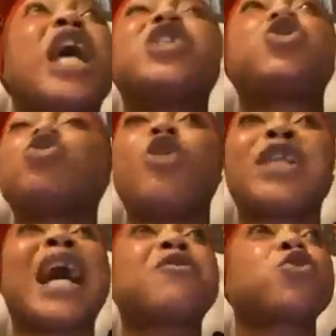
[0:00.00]
they
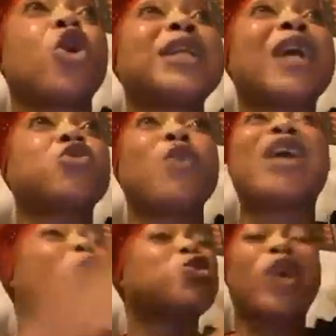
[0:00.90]
should not have stole
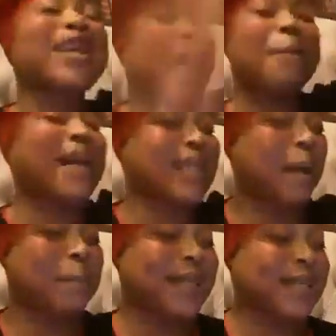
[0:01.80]
that. We are not talking
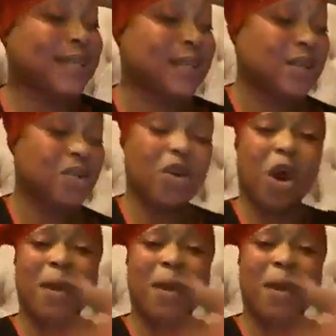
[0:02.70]
about that, please.